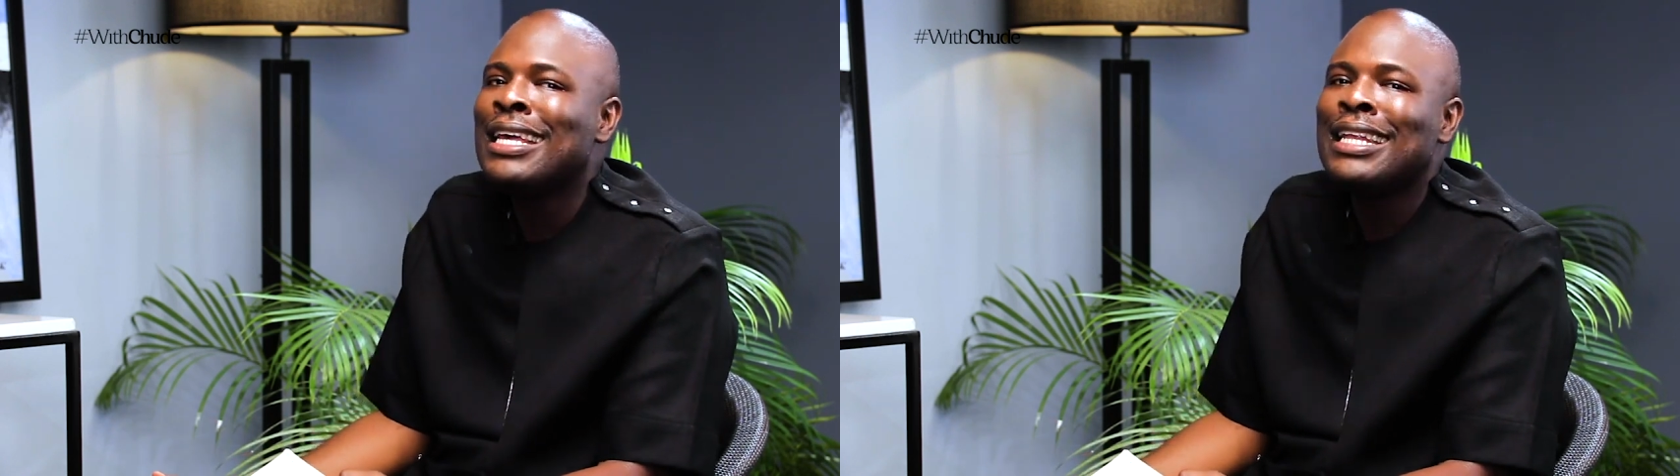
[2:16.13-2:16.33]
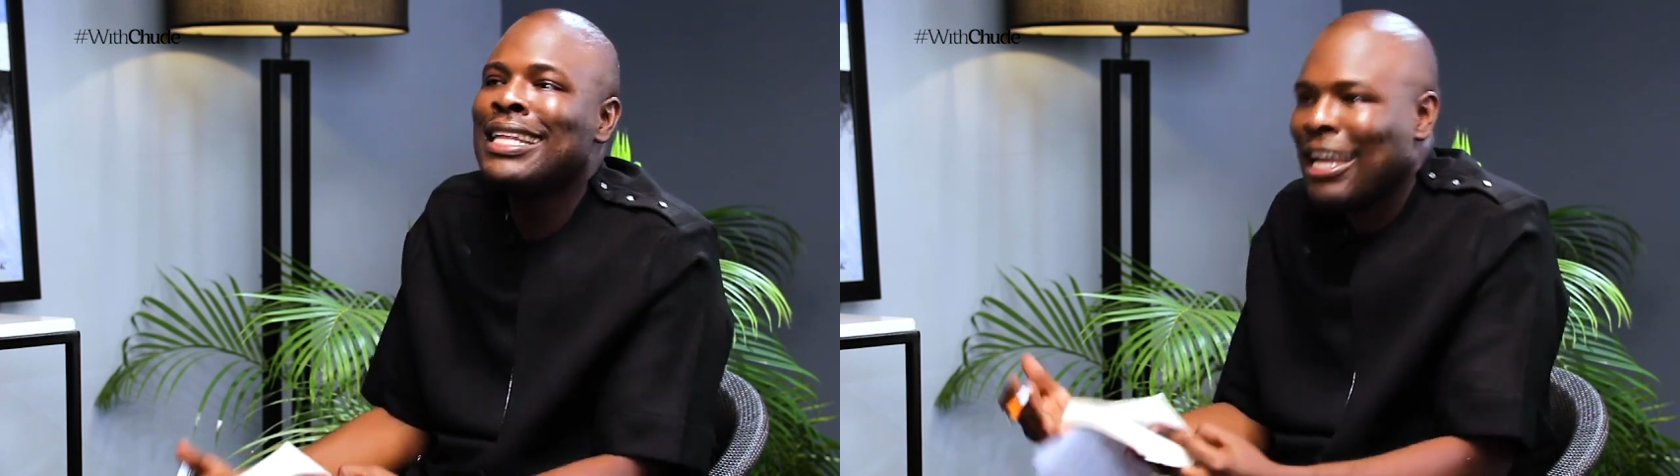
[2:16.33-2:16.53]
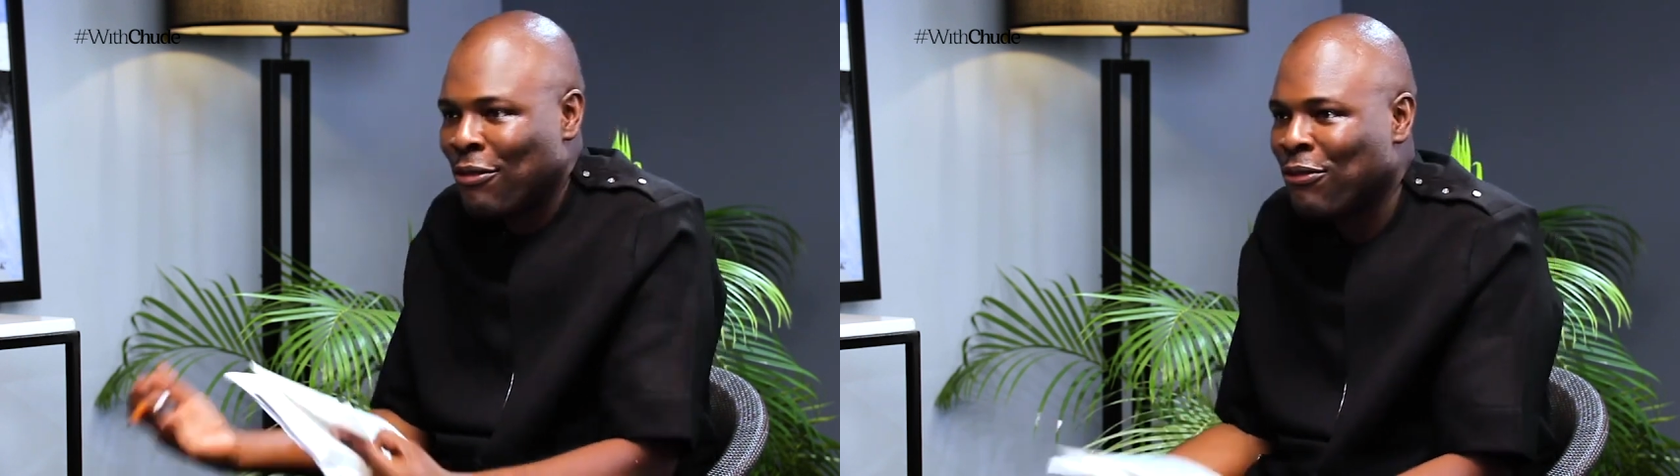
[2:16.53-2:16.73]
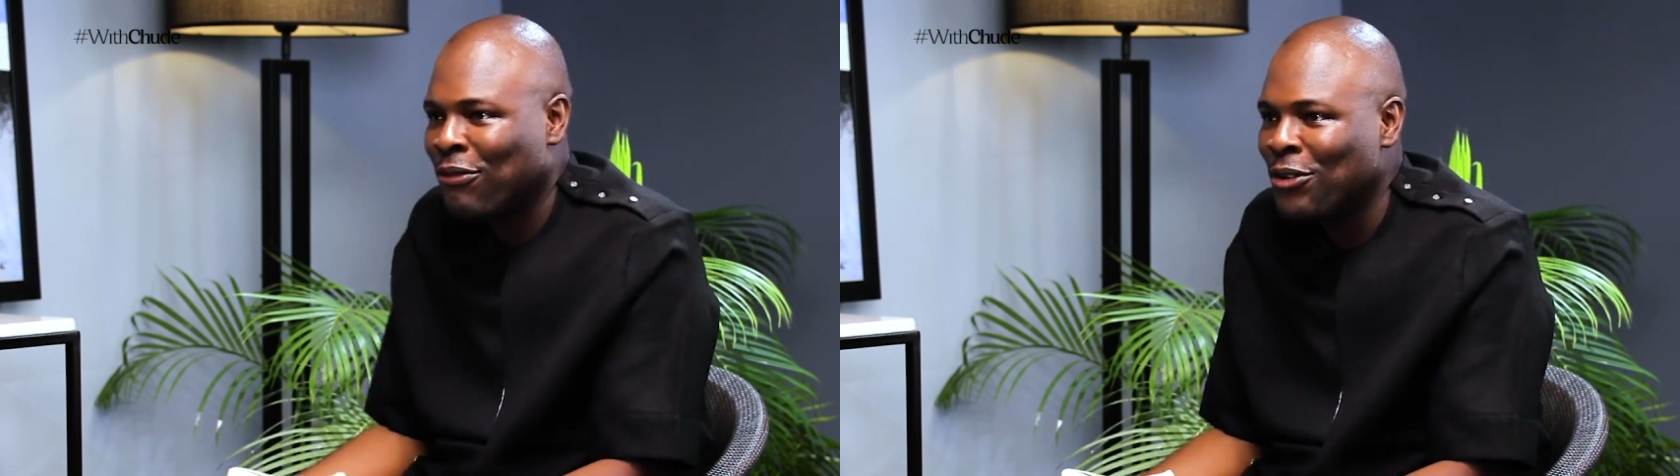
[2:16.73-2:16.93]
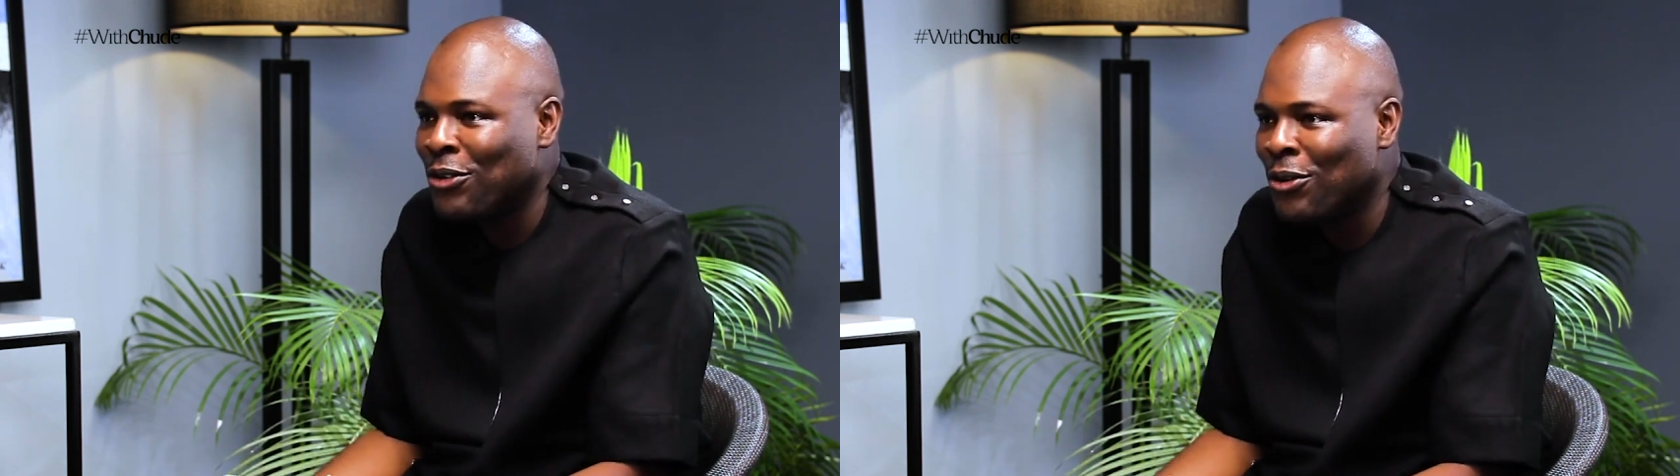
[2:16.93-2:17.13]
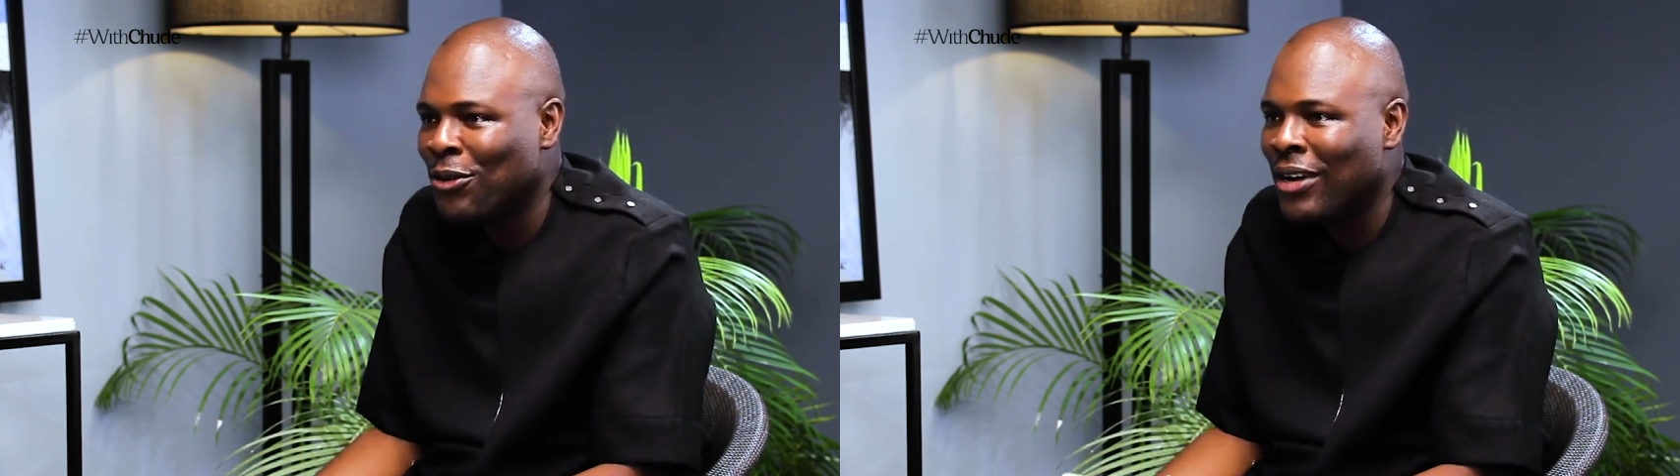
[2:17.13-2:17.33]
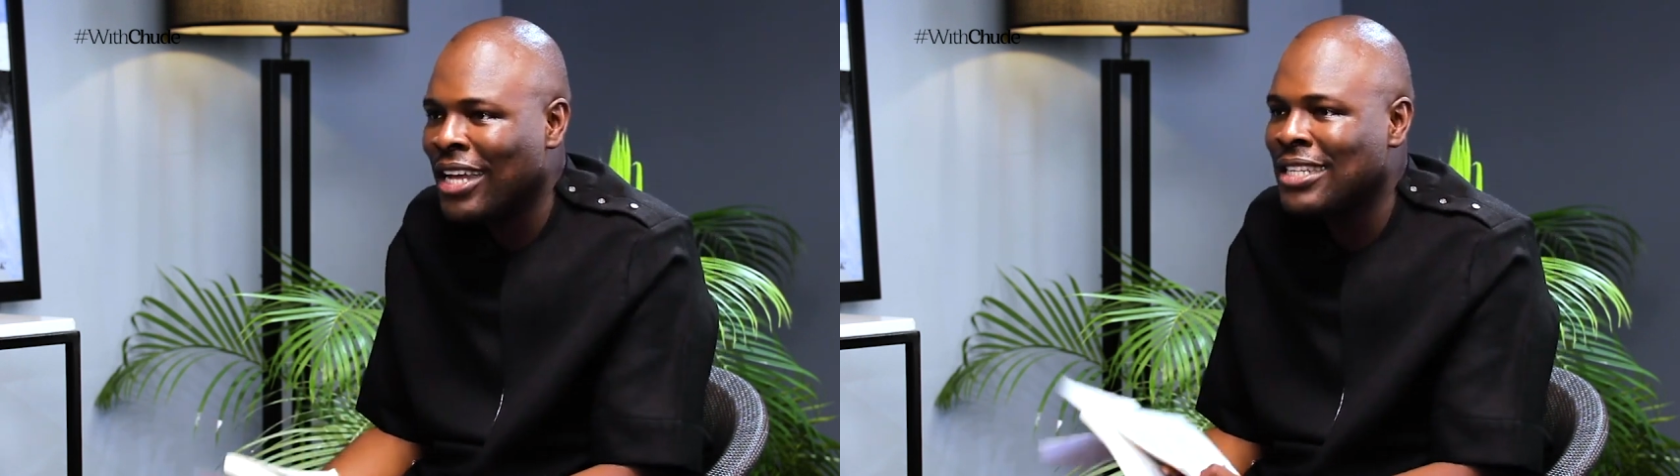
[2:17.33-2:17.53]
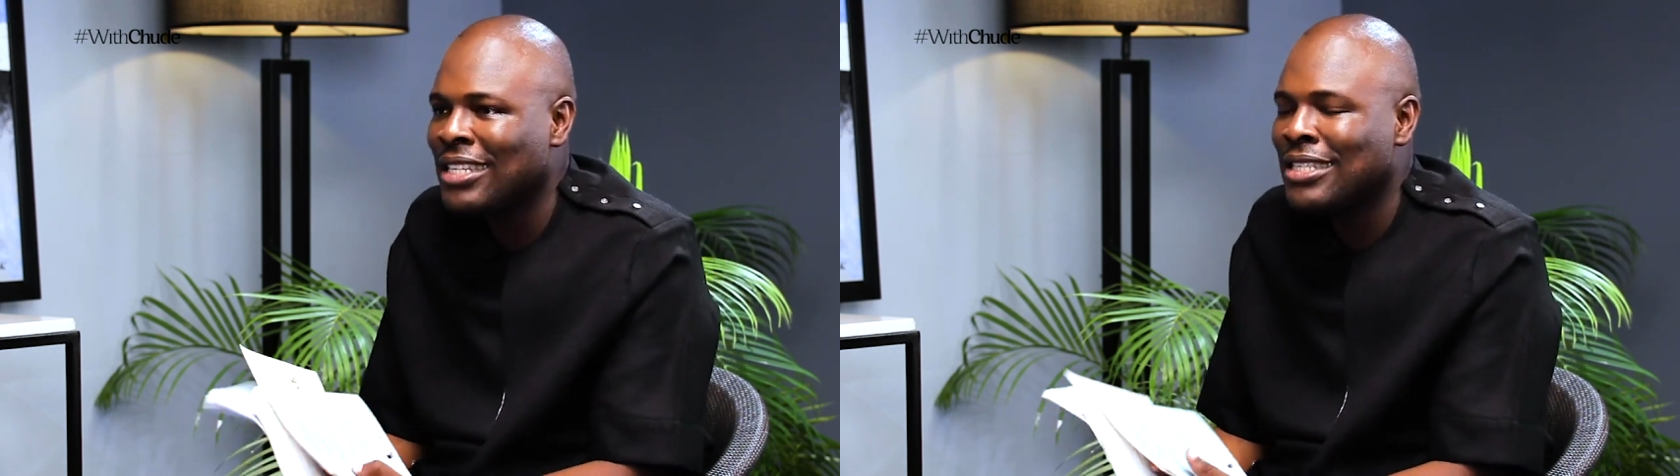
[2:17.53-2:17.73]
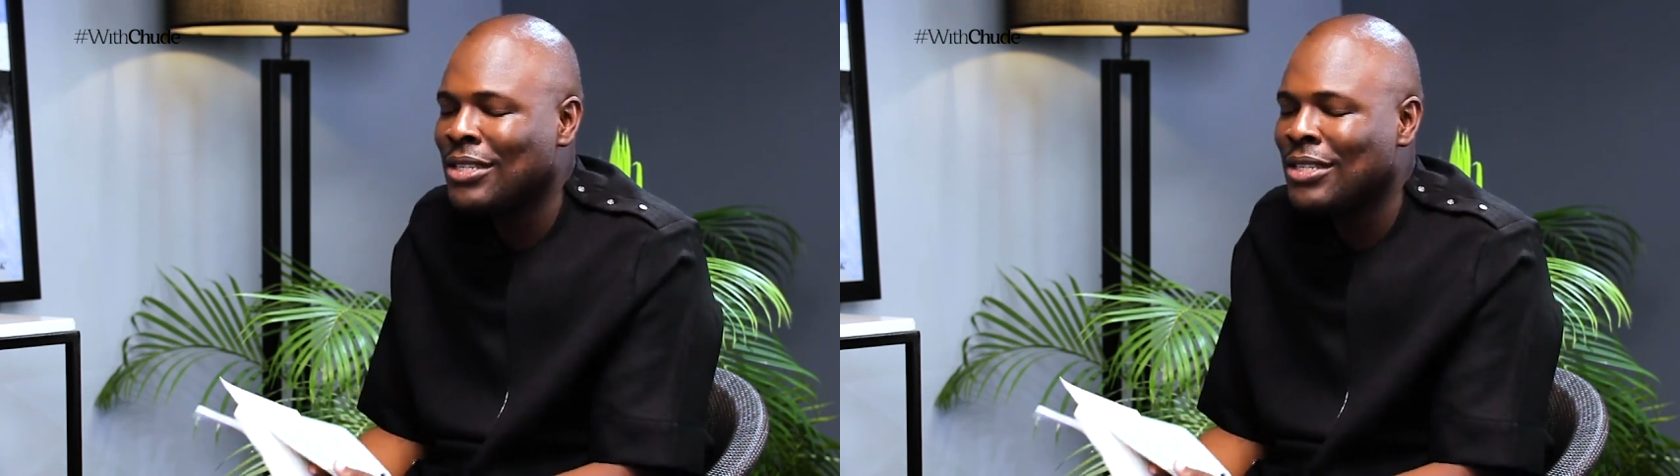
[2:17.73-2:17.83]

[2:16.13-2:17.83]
life, you know, and